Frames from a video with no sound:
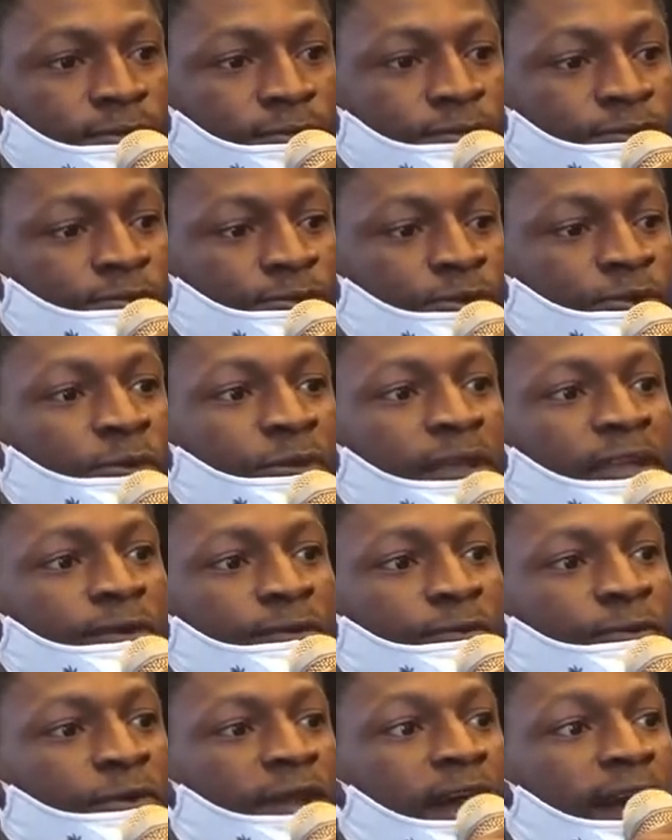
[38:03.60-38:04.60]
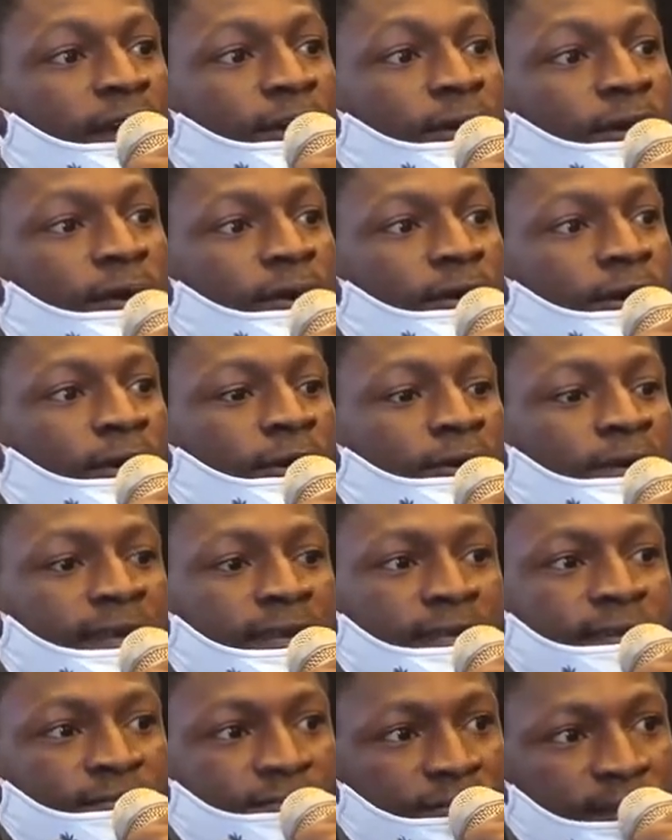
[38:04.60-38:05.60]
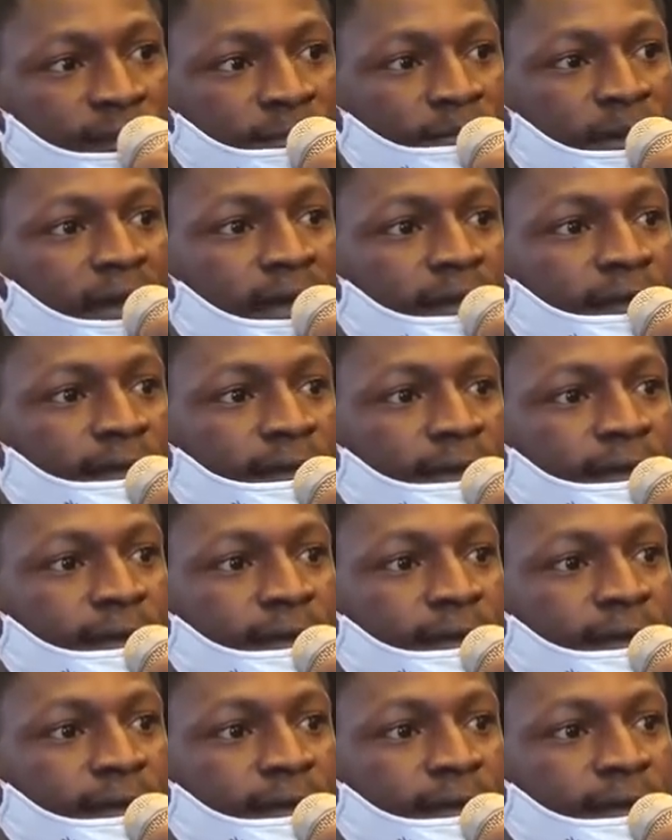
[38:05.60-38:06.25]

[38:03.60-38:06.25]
So we are already trained by